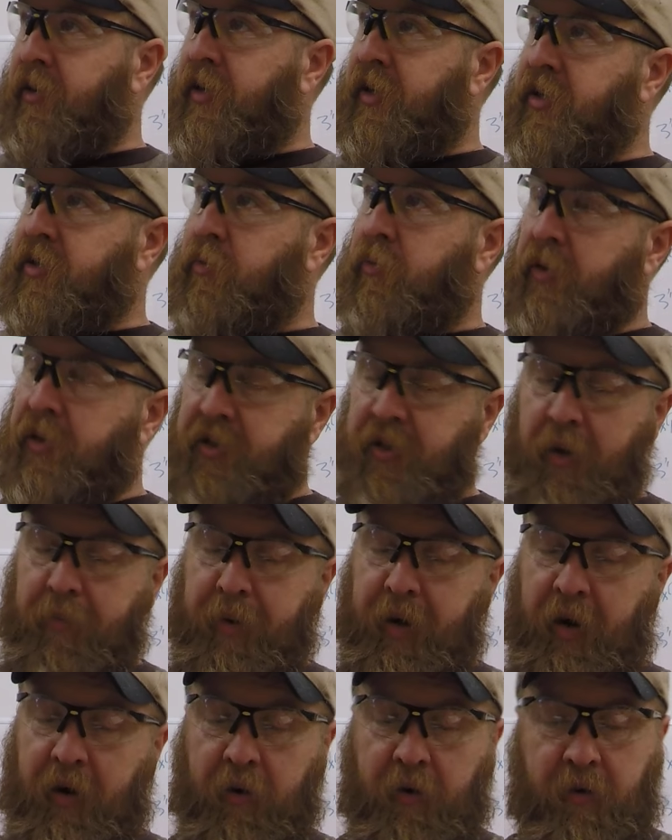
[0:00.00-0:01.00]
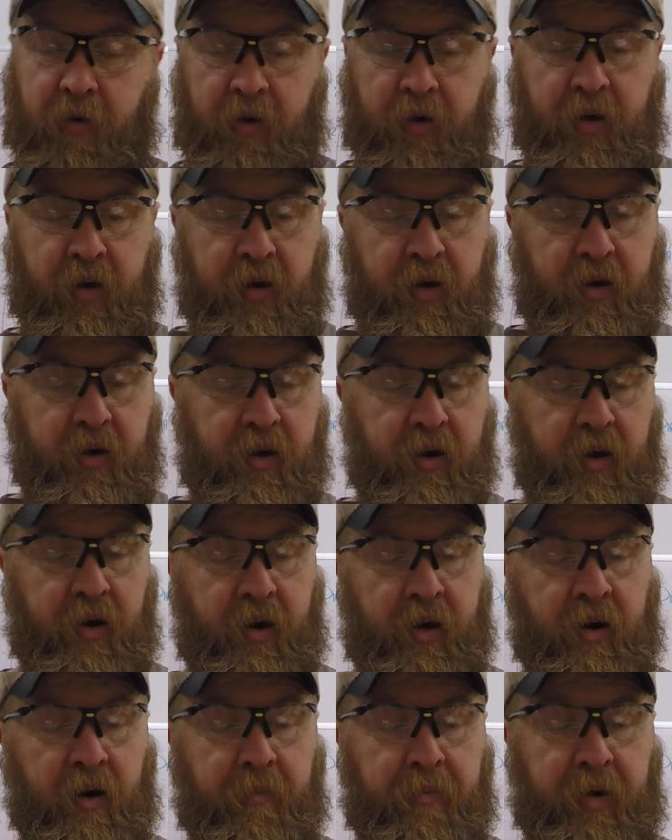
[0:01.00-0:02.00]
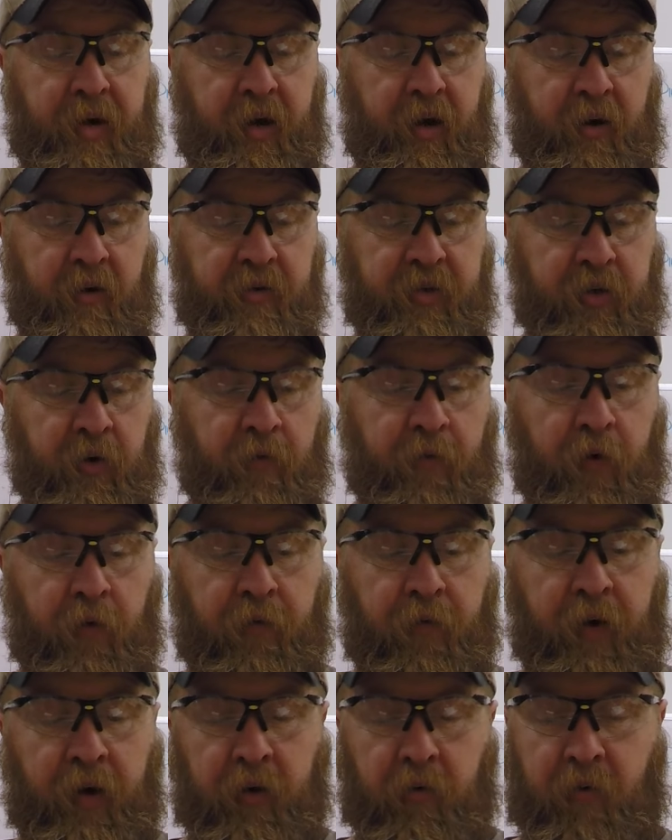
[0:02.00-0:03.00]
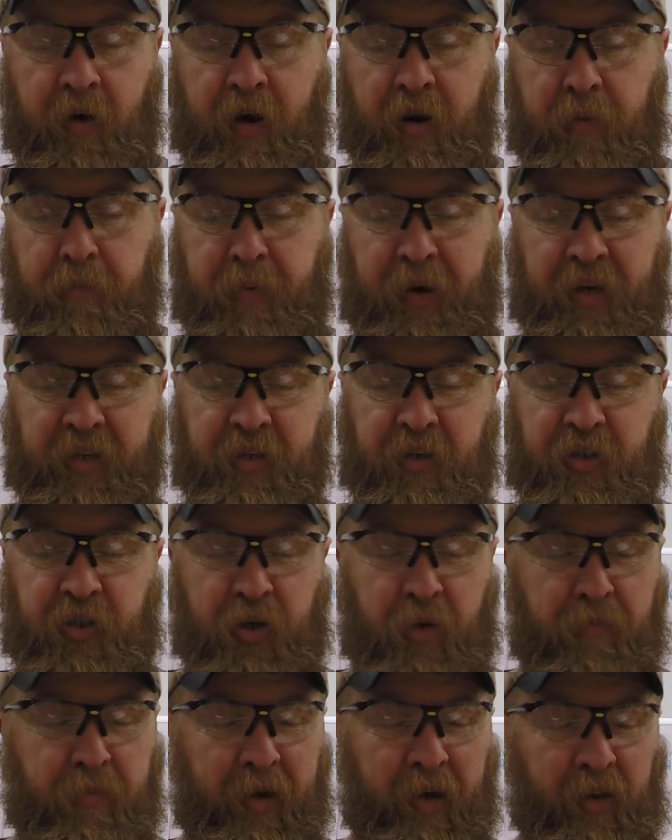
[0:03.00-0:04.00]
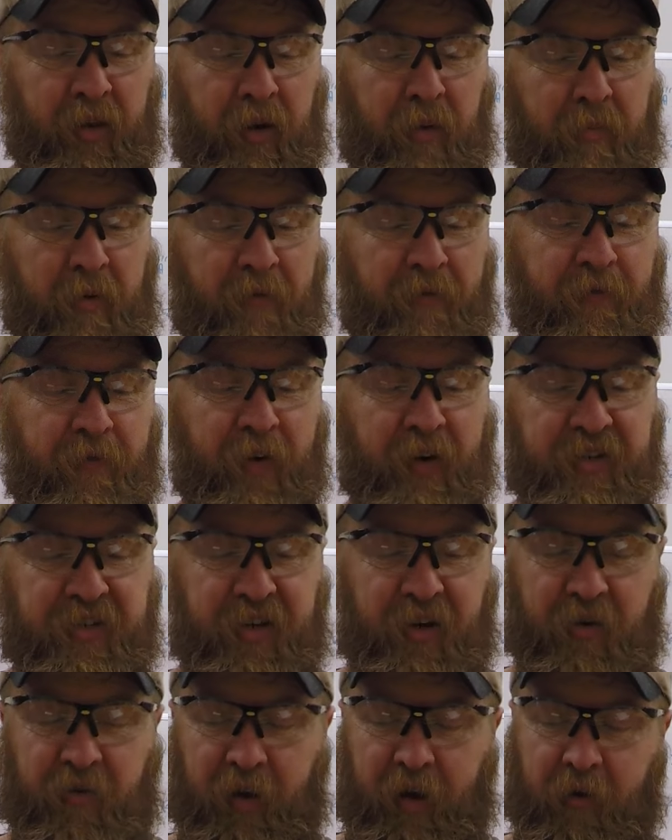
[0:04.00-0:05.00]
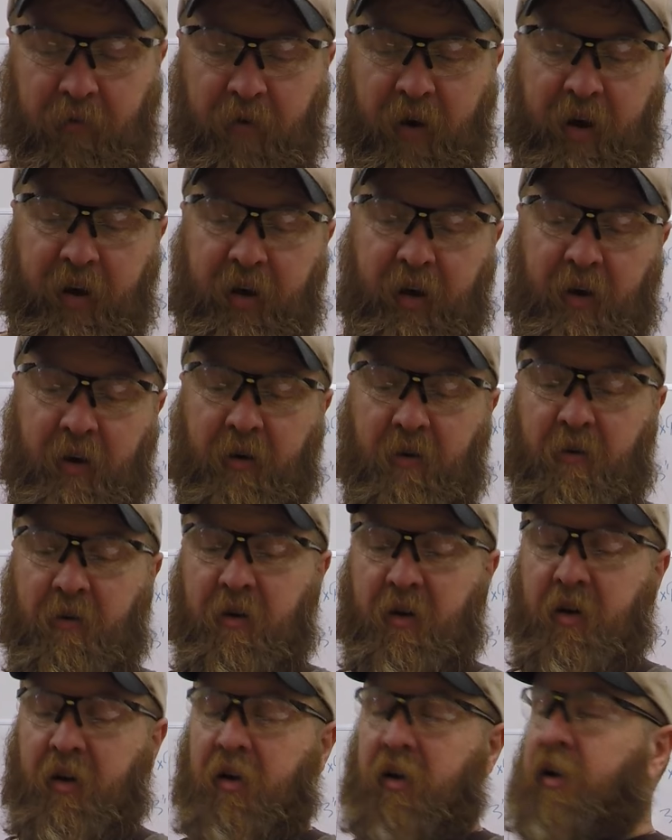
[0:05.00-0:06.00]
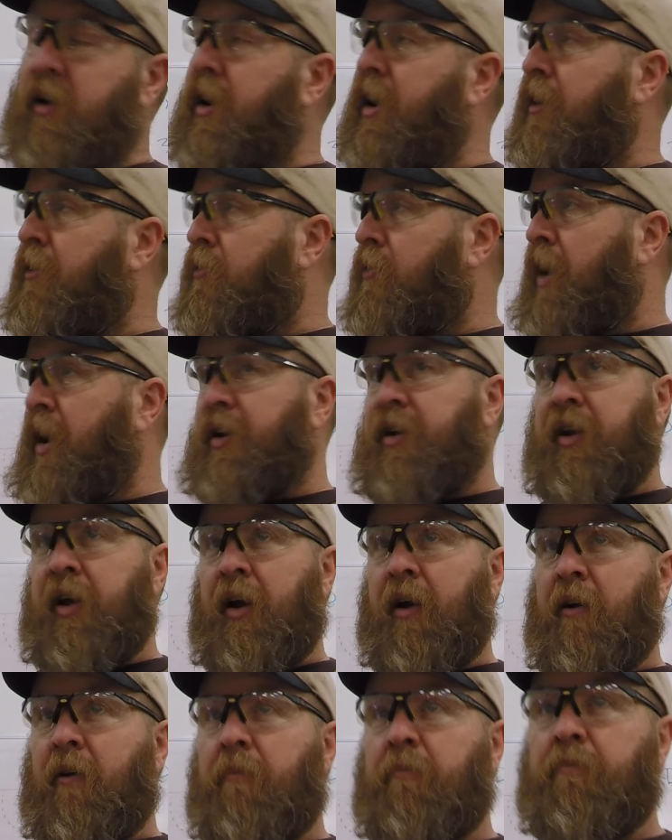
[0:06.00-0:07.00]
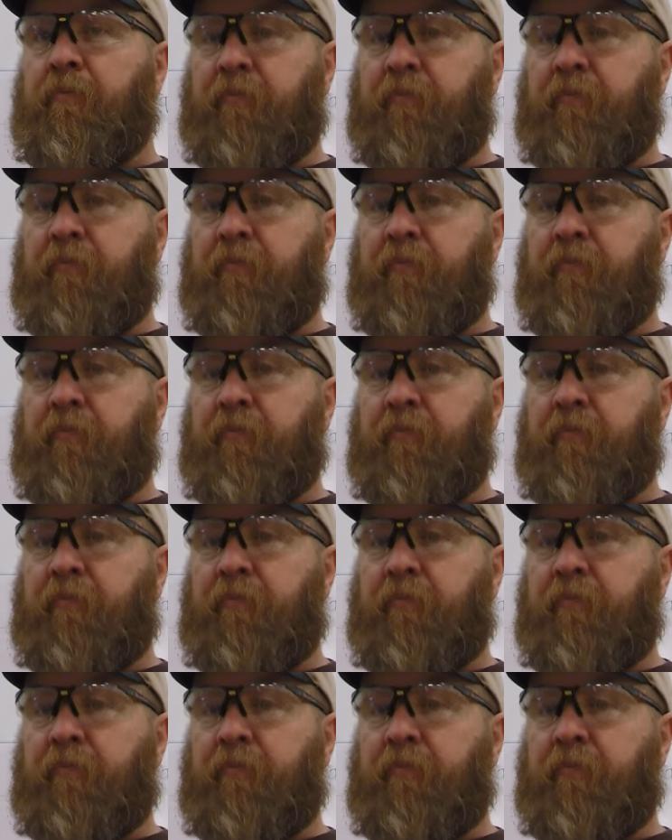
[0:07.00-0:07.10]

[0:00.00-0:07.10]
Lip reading: This one's up here and up here. So if you feel around the piece, it should be a little bit fuzzier, like right here and right there.